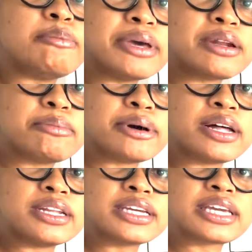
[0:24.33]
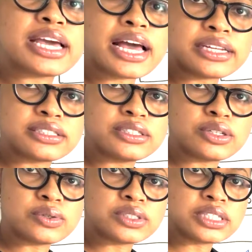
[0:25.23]
metabolic
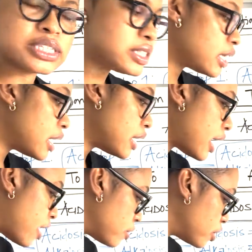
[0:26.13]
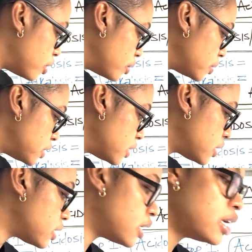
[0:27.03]
acidosis and
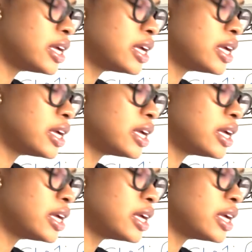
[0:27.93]
alkalosis.